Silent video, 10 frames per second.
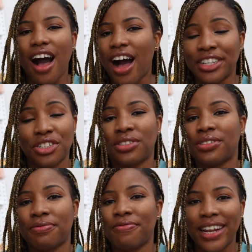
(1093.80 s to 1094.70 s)
I
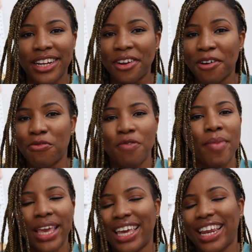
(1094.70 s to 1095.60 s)
just fell in love with
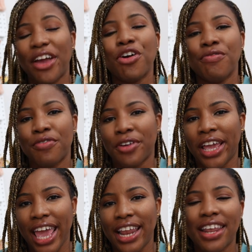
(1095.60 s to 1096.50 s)
making it over
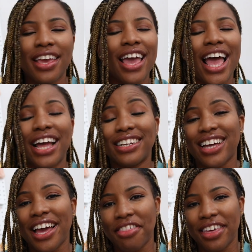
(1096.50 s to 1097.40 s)
again.
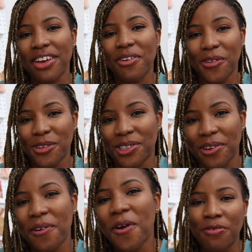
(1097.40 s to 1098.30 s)
And I think
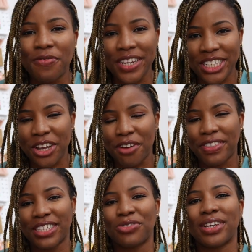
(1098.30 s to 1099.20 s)
also finishing
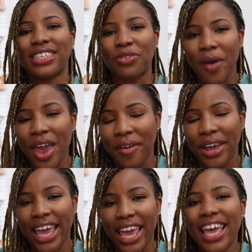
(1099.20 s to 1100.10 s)
off this dress and
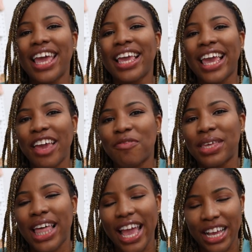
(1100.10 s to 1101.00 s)
wearing it gave
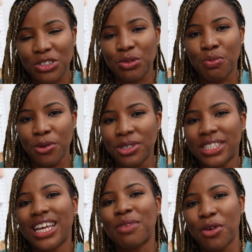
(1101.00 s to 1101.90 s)
me that extra
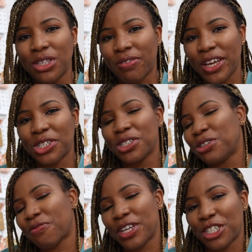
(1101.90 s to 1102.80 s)
boost and motivation
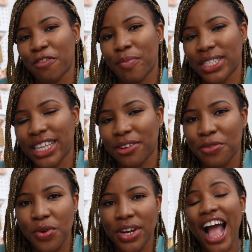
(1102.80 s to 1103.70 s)
to finish off my
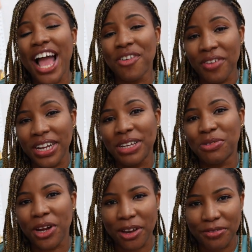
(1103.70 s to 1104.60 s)
second one. I really
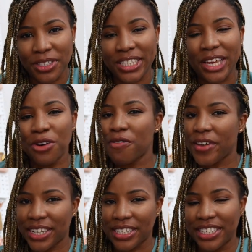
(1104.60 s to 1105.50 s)
would love to see your
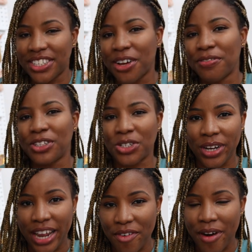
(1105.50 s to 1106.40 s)
versions of the
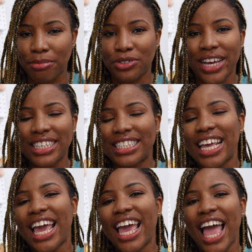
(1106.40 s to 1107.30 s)
Juliette wrap dress.
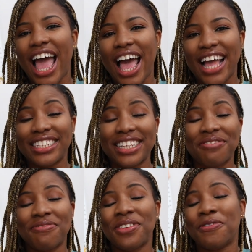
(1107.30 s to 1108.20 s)
And
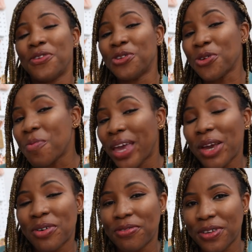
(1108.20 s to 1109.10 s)
if, if you do
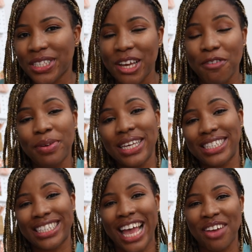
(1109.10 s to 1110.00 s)
make one for yourself,
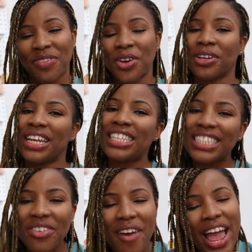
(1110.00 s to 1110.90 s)
please tag me on
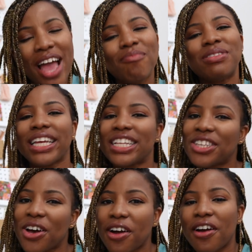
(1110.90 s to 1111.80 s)
Instagram,
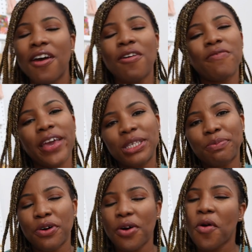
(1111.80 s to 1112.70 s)
TikTok,
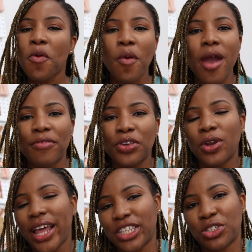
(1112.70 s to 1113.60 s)
Facebook, wherever
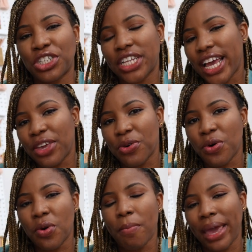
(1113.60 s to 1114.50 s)
you like to share
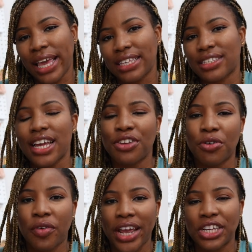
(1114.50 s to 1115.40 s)
your makes and
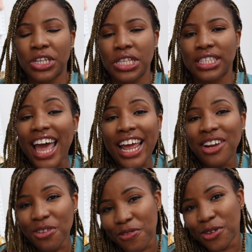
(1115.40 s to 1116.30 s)
your creations. And I
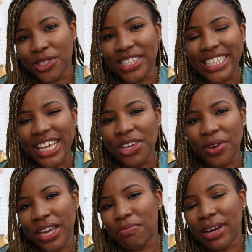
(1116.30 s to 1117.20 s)
look forward to seeing
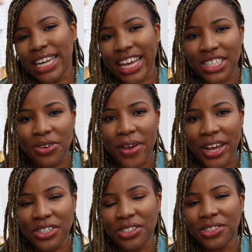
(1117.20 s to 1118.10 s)
you in my next
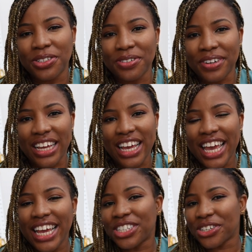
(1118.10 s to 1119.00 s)
creation story.
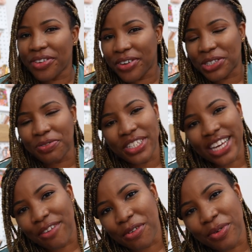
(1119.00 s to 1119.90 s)
Enjoy the rest of your
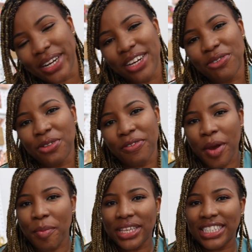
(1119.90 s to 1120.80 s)
day, everyone, and all the
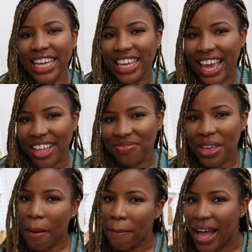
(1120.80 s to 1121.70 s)
very best. Take care.
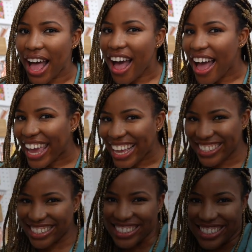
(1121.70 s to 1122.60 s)

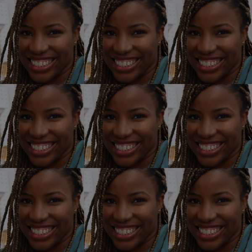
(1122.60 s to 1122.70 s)
Bye.